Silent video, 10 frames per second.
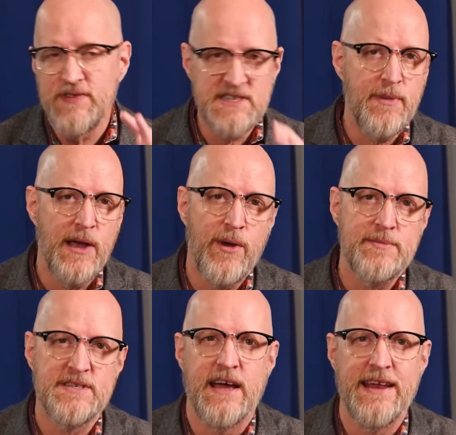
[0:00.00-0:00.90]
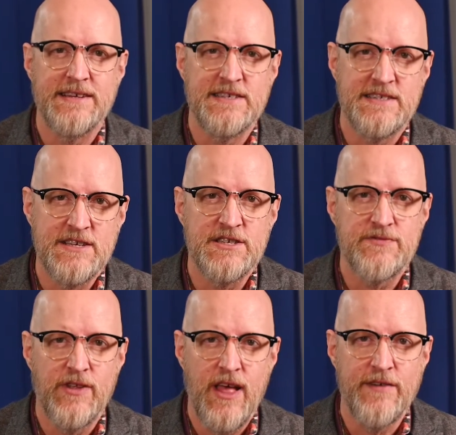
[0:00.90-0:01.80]
visit my website at
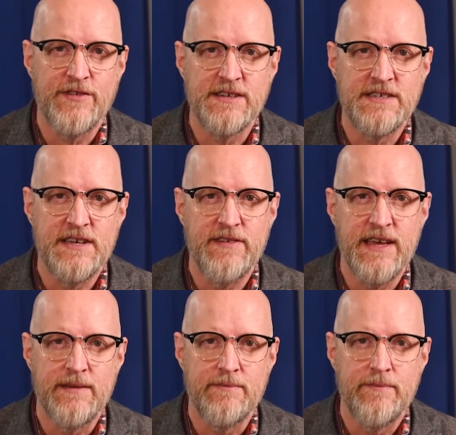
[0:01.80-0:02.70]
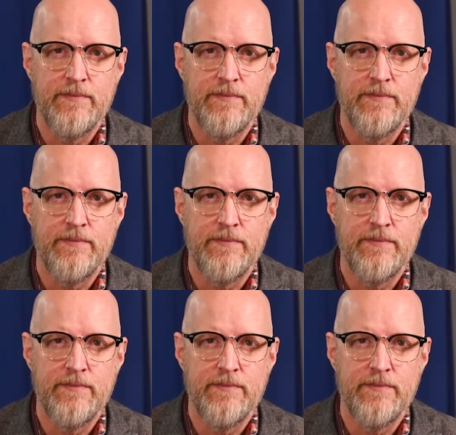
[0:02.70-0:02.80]
distinctionsforlife.tv.